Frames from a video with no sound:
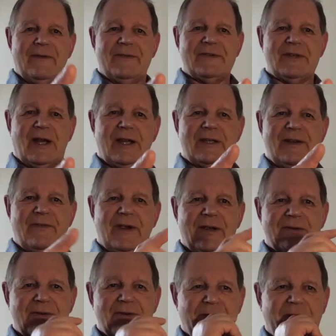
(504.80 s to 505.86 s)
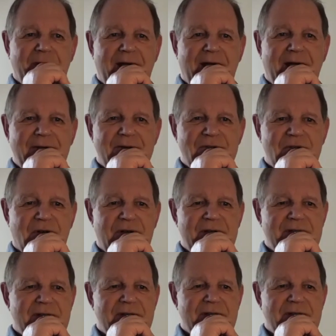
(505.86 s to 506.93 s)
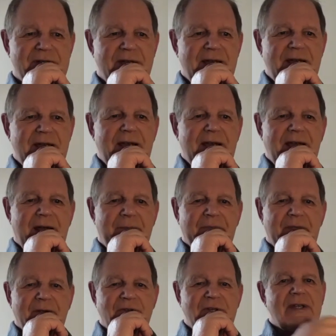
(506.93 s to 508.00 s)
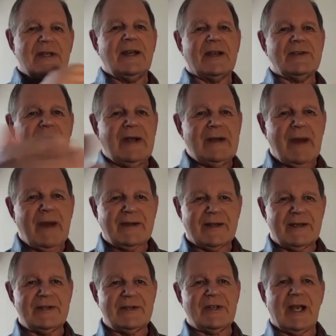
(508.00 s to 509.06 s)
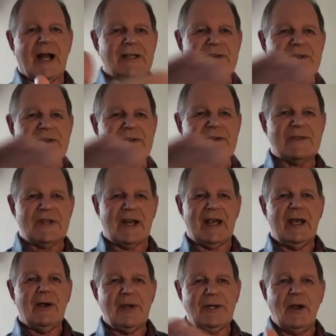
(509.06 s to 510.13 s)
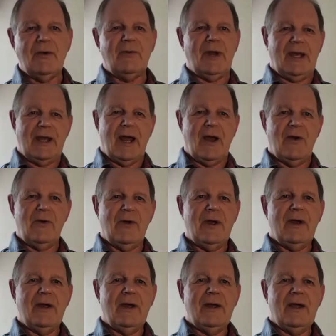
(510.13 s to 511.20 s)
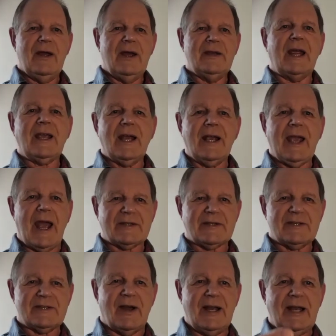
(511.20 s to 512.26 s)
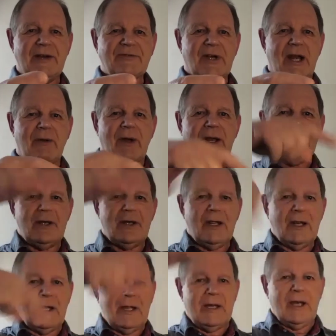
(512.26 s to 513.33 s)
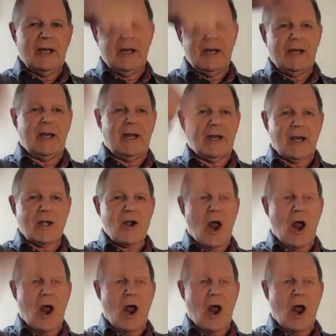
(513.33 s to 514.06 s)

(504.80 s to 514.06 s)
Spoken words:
of scientific sort of way I do stories. And she said, does it really matter? It's the Isles of Scilly. We don't really know. Take a guess. So I literally went, no,